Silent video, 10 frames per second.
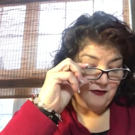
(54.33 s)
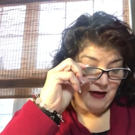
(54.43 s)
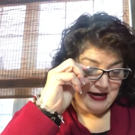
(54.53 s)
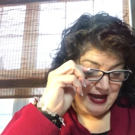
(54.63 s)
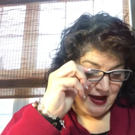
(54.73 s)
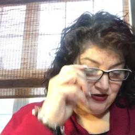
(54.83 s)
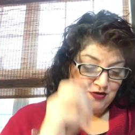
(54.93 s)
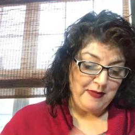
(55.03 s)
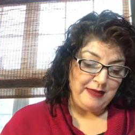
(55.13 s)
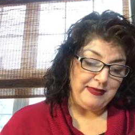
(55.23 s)
Right now,
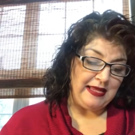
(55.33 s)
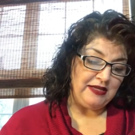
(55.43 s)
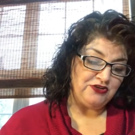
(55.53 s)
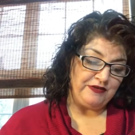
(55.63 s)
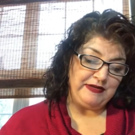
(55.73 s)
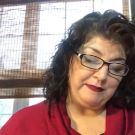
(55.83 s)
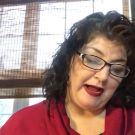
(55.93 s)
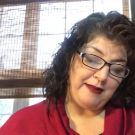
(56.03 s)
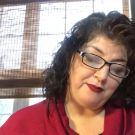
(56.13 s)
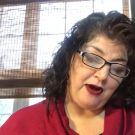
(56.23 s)
you may be driven
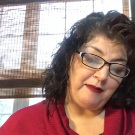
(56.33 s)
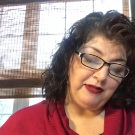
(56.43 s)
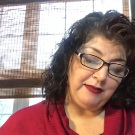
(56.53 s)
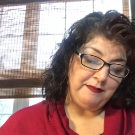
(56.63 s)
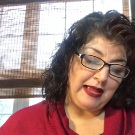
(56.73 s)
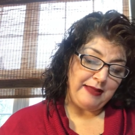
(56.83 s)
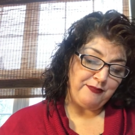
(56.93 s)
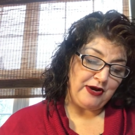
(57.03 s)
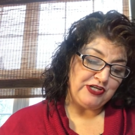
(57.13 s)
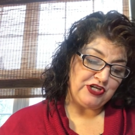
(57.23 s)
by a problem, a
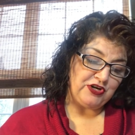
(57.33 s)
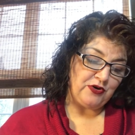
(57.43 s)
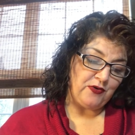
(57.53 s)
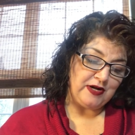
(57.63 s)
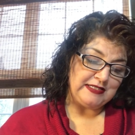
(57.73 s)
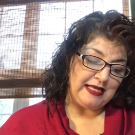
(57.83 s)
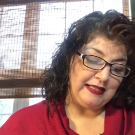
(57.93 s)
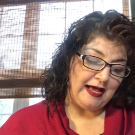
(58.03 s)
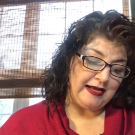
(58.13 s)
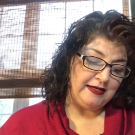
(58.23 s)
pressure, or a
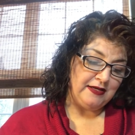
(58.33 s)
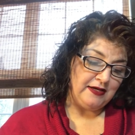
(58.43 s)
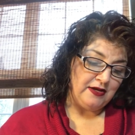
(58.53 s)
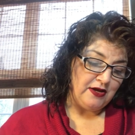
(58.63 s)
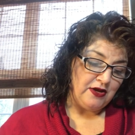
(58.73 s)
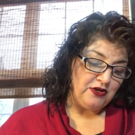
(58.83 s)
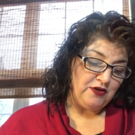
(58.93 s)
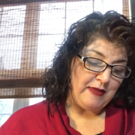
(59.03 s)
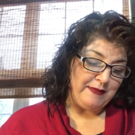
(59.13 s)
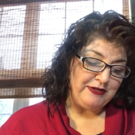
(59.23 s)
deadline.
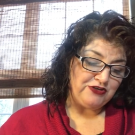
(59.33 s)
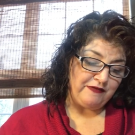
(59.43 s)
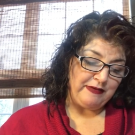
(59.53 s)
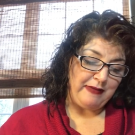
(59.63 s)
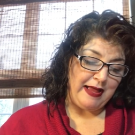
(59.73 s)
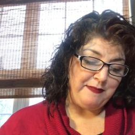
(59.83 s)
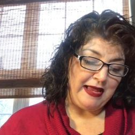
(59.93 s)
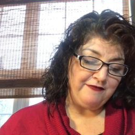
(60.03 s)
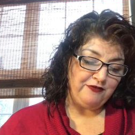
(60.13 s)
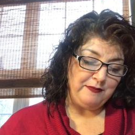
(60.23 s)
You may be driven by a
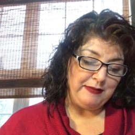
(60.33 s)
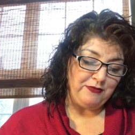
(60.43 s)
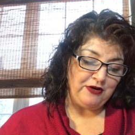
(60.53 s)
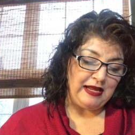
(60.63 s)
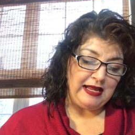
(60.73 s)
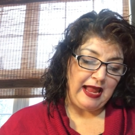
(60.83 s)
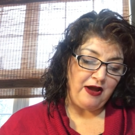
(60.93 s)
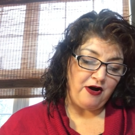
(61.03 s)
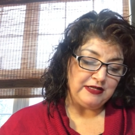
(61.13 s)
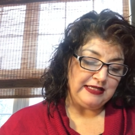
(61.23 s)
painful memory, a
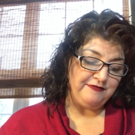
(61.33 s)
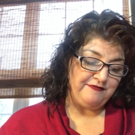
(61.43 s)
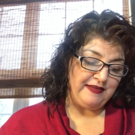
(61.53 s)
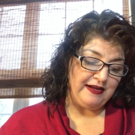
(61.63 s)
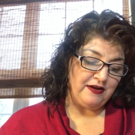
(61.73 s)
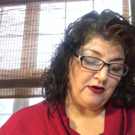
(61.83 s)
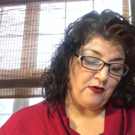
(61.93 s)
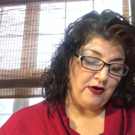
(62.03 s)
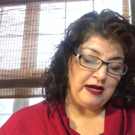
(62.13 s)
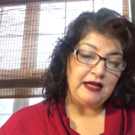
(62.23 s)
haunting fear,
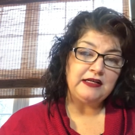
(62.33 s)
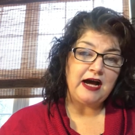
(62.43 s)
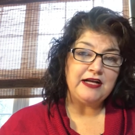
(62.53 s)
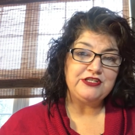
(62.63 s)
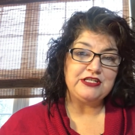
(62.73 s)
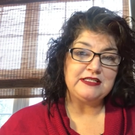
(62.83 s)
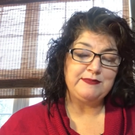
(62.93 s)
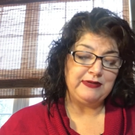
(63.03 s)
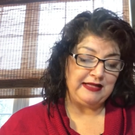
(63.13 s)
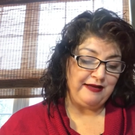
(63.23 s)
or an unconscious
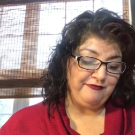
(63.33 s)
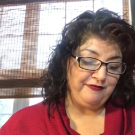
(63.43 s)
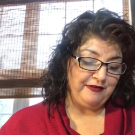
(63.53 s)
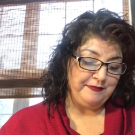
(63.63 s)
belief.